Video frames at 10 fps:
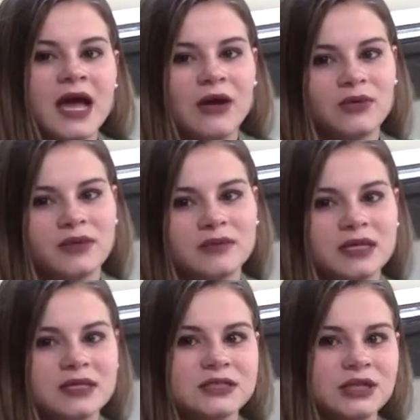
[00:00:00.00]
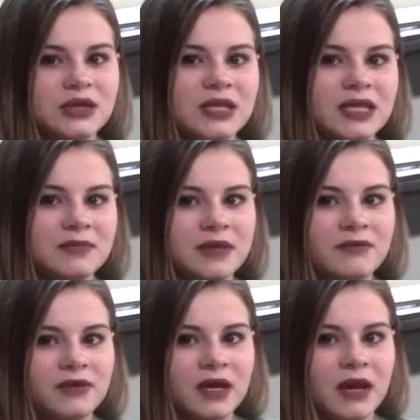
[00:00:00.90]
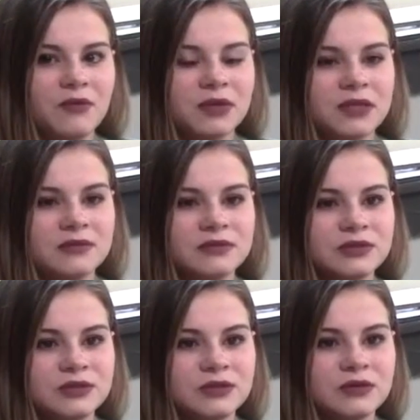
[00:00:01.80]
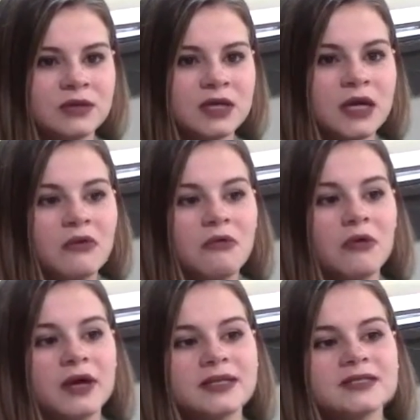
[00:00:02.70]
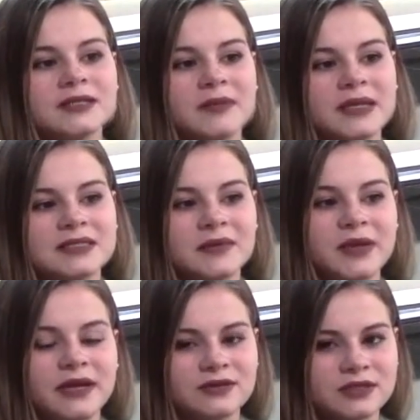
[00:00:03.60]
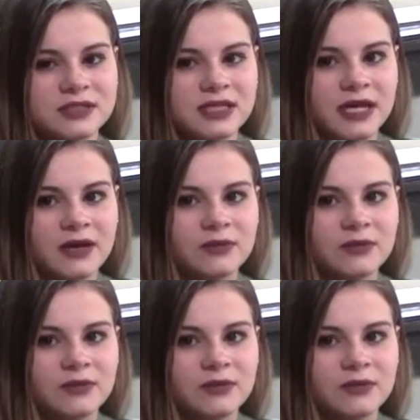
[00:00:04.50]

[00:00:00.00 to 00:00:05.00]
I want them to continue to keep giving. I want them to want to make somebody else's day.